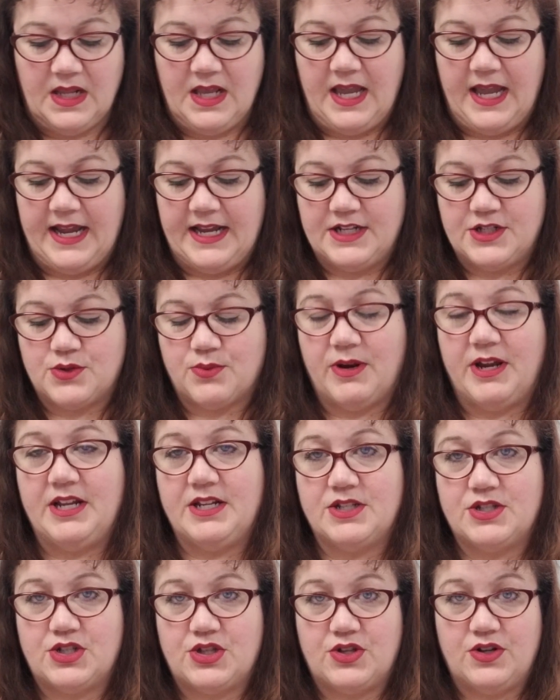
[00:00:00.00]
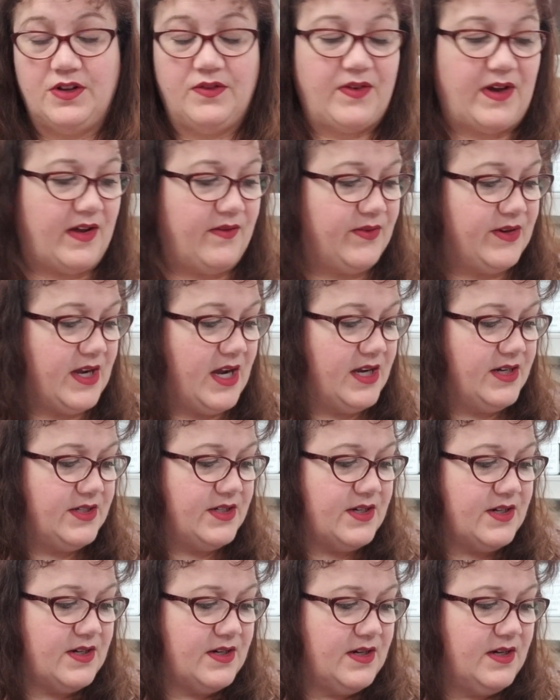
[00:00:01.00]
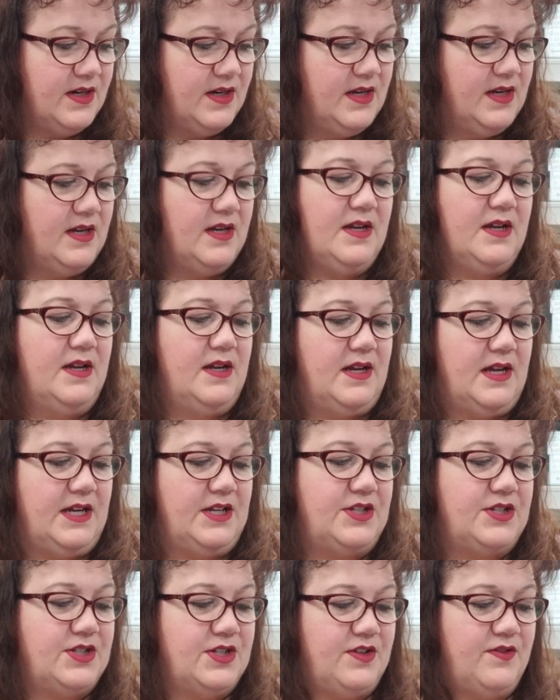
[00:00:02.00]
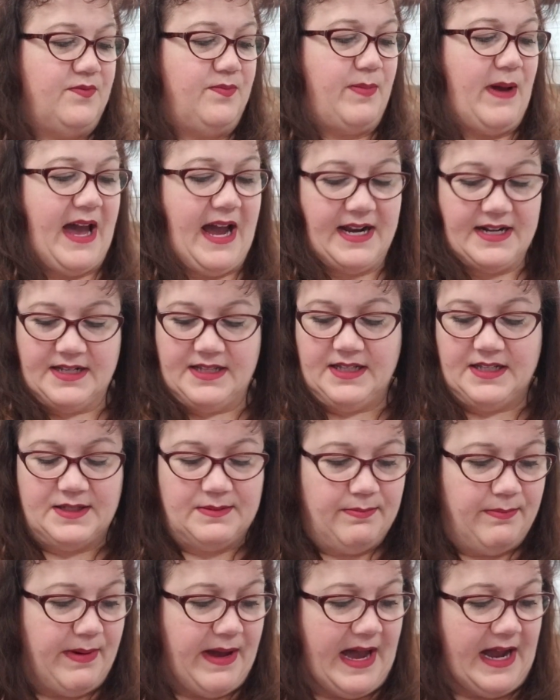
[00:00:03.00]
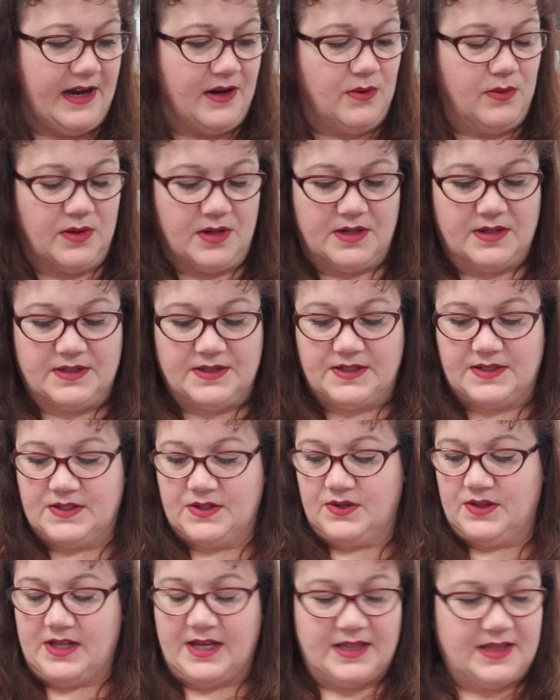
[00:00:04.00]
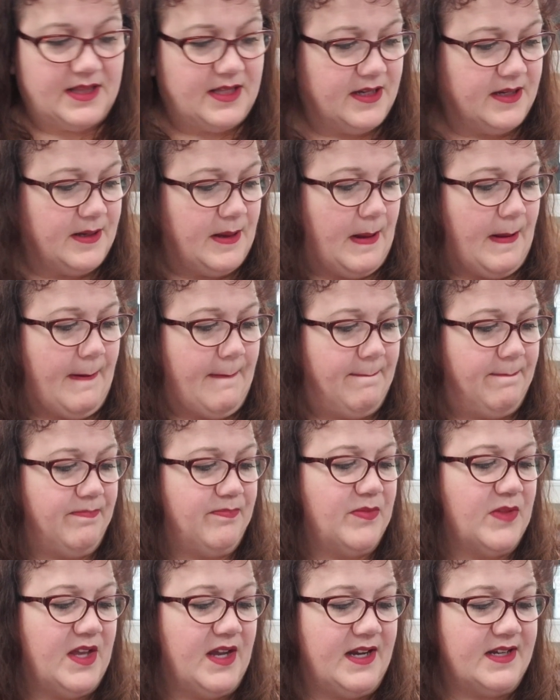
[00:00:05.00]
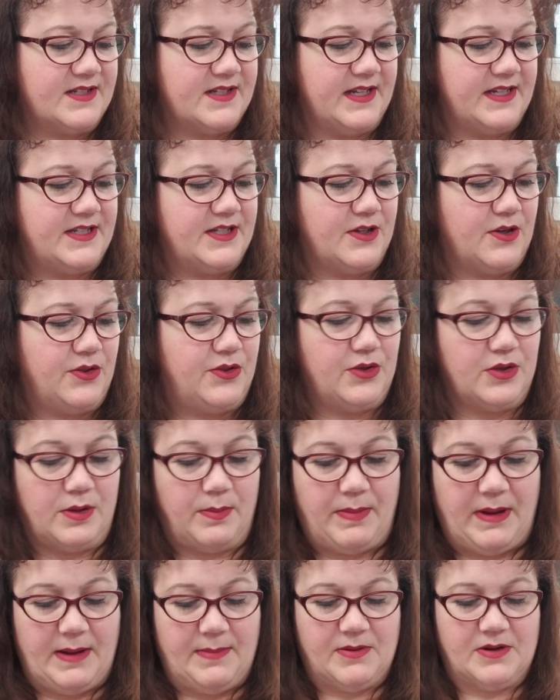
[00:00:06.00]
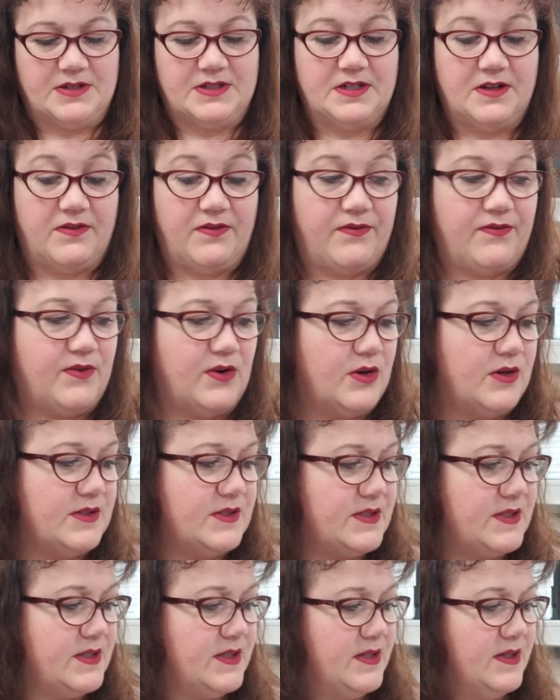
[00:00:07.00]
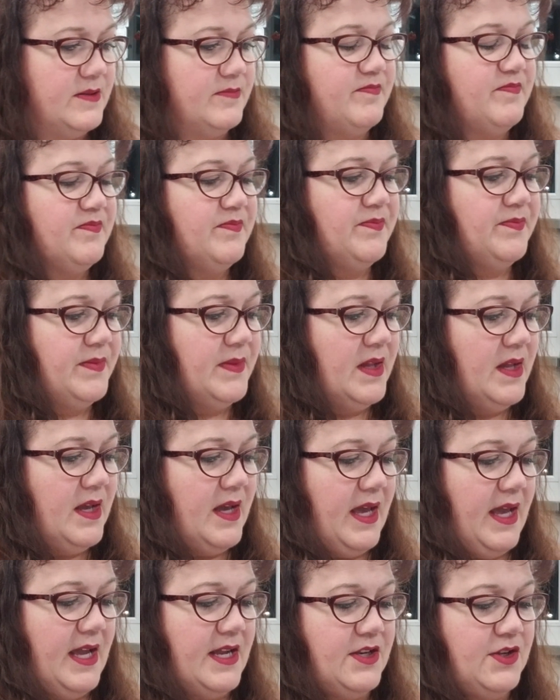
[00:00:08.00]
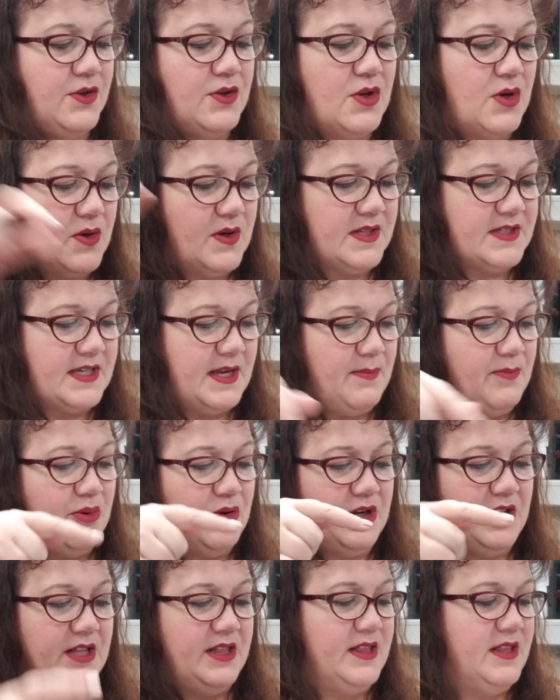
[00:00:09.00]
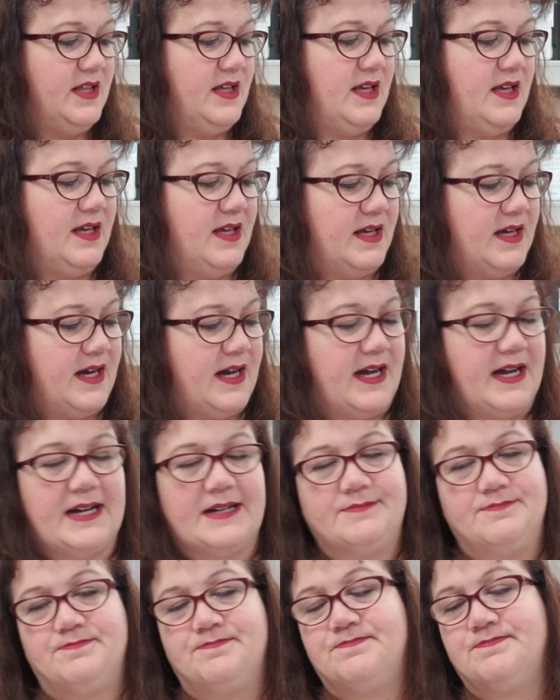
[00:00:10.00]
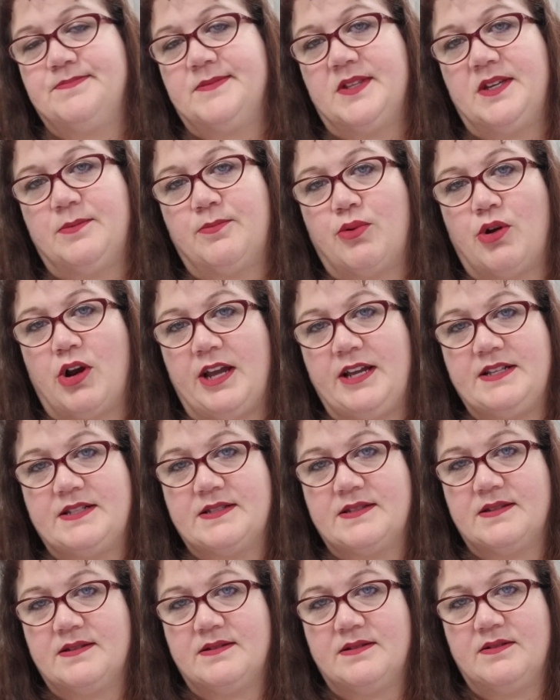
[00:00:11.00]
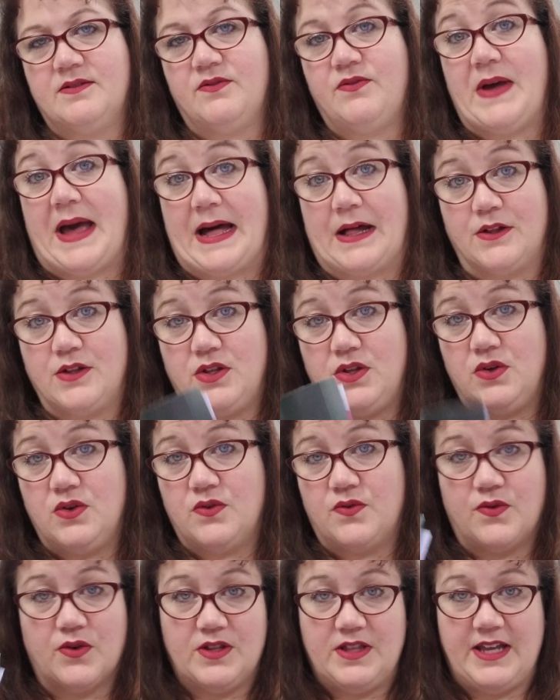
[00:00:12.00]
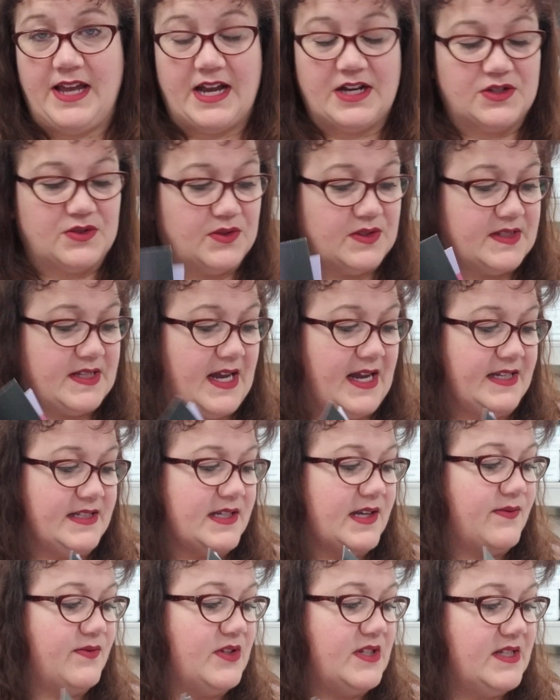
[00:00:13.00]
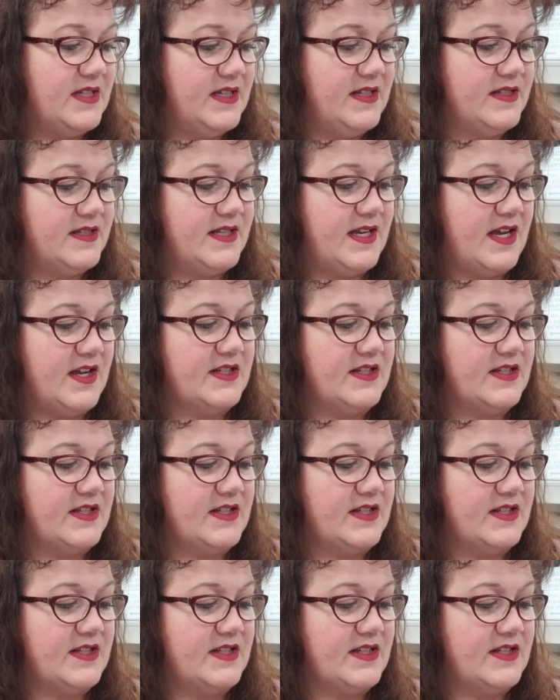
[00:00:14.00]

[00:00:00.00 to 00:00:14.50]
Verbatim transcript: age range, thirty-five and under. I should have packed this backwards so that the, I just like to go through the paper stuff first. And you notice I'm putting the um, price value for the actual size I've received